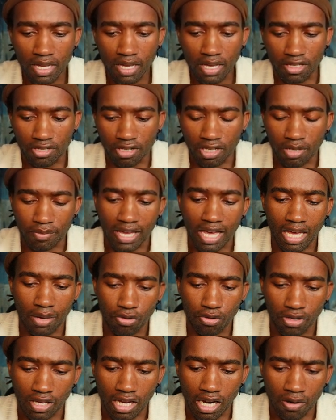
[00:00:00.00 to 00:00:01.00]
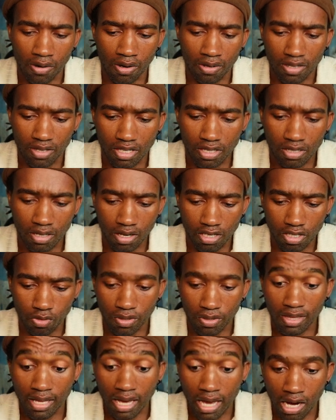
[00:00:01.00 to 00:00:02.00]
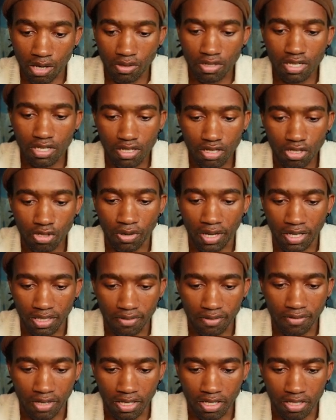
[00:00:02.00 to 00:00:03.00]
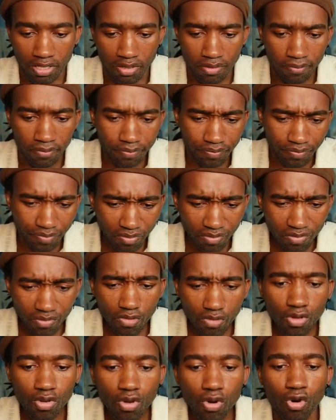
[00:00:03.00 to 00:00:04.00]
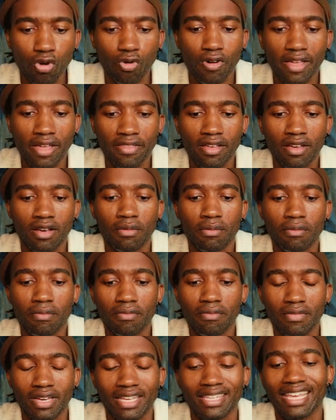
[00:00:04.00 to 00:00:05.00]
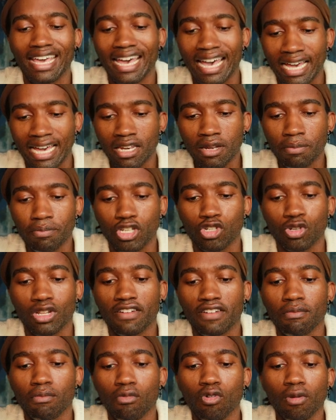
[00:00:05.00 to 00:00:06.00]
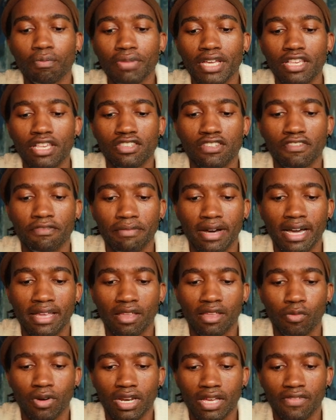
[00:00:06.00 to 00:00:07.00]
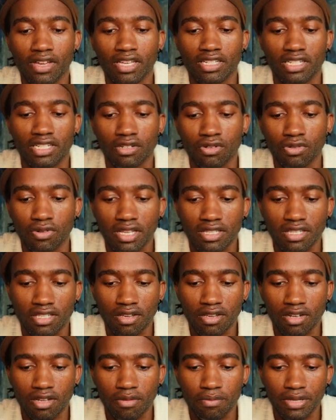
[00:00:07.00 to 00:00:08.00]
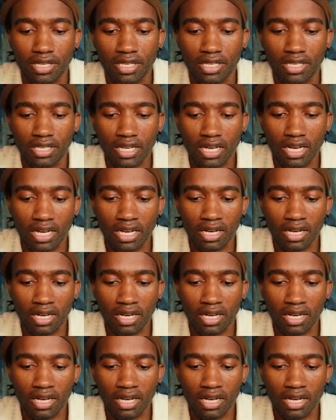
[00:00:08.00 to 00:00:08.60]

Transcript: it's going to be able to carry out this task without your intervention, or rather it can, but you'll have more peace of mind that whatever it generates is going to be